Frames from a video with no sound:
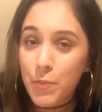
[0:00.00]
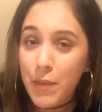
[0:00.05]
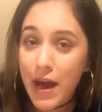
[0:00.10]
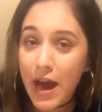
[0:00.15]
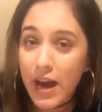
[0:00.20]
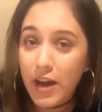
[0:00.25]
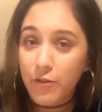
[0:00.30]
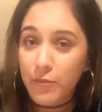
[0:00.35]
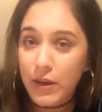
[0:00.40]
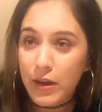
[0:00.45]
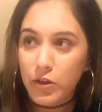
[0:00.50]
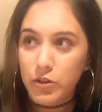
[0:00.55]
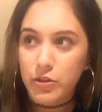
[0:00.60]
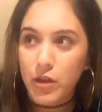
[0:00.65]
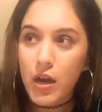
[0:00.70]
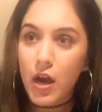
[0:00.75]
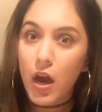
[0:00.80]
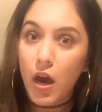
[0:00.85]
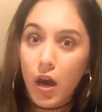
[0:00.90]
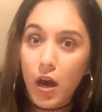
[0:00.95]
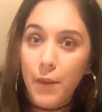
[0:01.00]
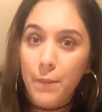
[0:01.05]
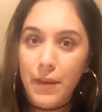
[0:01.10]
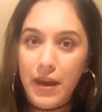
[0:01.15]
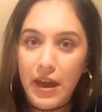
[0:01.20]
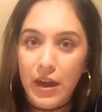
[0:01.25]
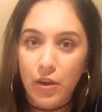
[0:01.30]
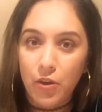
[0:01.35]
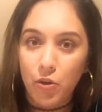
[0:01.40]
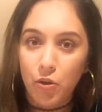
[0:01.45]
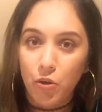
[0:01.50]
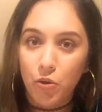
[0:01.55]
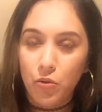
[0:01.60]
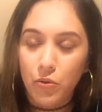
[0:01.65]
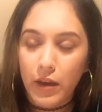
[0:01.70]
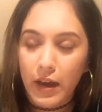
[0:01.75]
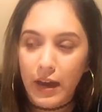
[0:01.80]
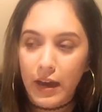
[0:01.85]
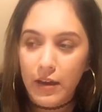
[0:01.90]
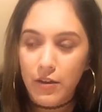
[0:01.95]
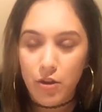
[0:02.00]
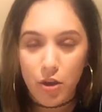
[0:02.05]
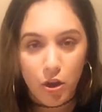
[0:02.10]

bag of bagels, not a bagel, okay,